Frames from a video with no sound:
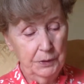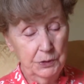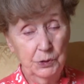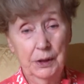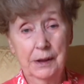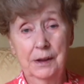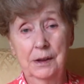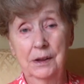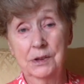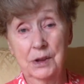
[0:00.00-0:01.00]
took
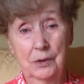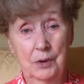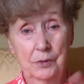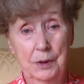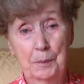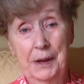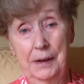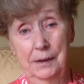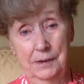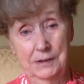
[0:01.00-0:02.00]
Angus around the
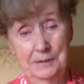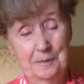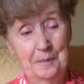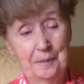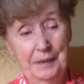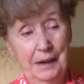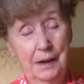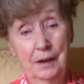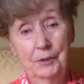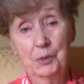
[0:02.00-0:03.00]
plant,
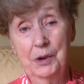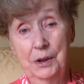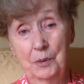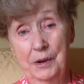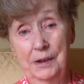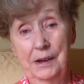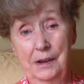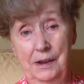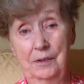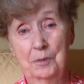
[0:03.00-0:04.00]
and everywhere he went,
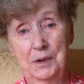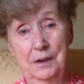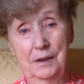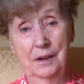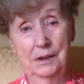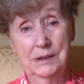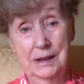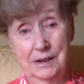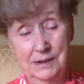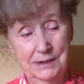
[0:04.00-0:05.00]
he gave him a
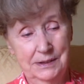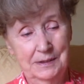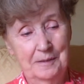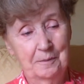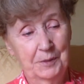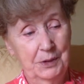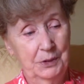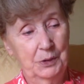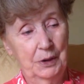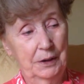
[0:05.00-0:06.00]
test to
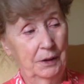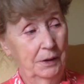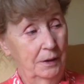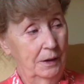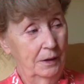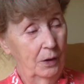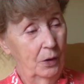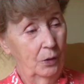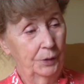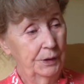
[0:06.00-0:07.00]
do in
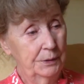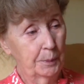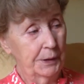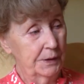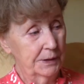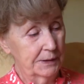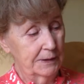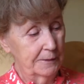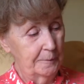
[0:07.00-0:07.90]
all these places.